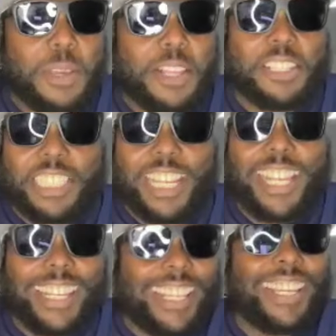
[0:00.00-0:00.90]

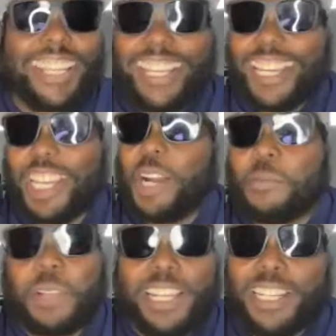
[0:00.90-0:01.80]
energetic you know like